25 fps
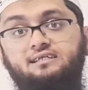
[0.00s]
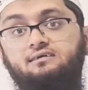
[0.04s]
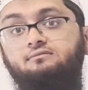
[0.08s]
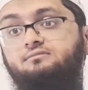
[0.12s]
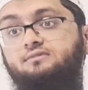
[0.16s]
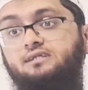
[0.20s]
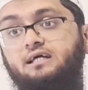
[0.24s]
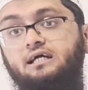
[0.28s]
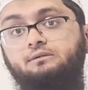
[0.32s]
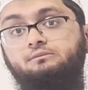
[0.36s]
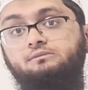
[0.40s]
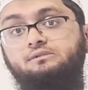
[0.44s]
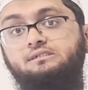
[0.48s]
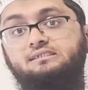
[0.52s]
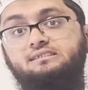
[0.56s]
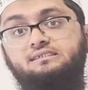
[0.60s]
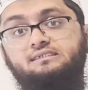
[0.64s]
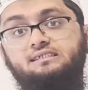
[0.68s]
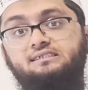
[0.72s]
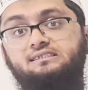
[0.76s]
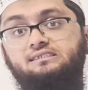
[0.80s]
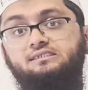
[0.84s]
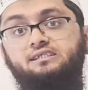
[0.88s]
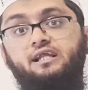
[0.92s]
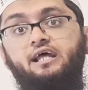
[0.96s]
Sometimes it's
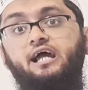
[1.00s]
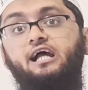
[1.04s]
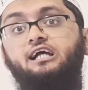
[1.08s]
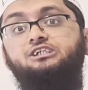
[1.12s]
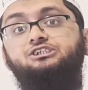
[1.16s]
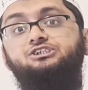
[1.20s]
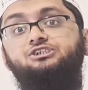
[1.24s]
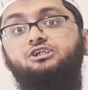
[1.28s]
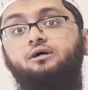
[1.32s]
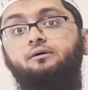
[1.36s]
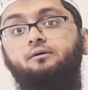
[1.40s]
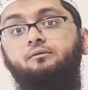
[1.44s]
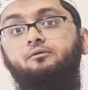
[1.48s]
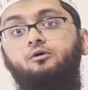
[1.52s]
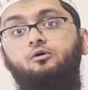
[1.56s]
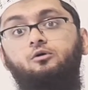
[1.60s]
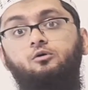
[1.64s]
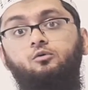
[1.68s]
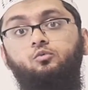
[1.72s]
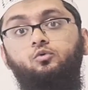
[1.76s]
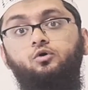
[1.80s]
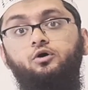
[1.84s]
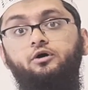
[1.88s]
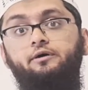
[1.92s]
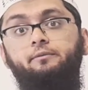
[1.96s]
just an extra
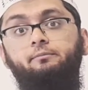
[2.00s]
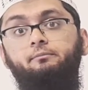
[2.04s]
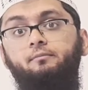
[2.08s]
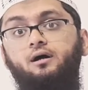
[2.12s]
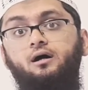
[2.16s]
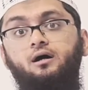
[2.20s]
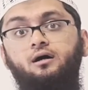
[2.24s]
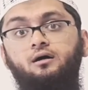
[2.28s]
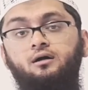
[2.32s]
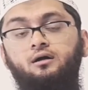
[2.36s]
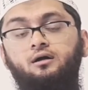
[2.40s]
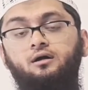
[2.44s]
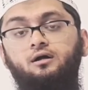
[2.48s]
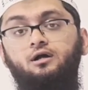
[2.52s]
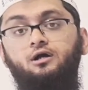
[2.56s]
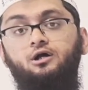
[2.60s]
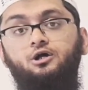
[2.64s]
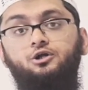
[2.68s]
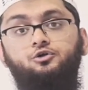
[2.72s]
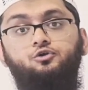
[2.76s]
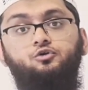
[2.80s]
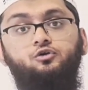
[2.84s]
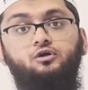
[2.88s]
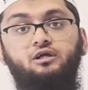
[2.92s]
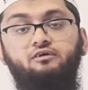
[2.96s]
word ma
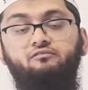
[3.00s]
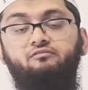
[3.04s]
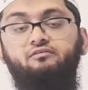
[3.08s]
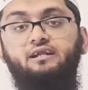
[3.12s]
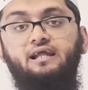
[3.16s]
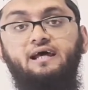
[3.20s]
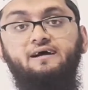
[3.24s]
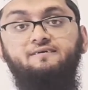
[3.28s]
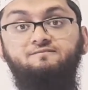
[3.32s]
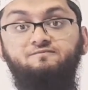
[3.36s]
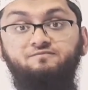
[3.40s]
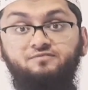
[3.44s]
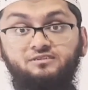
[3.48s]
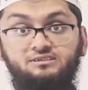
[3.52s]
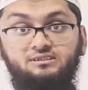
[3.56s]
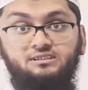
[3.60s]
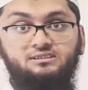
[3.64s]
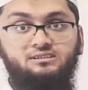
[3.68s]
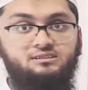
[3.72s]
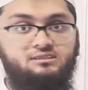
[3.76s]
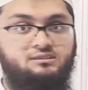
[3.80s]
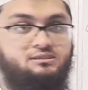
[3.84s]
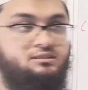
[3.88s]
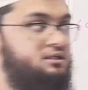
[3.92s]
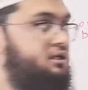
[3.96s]
to give an
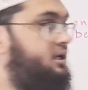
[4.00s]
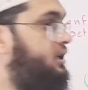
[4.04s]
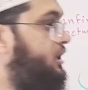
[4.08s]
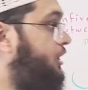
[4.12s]
emphasis.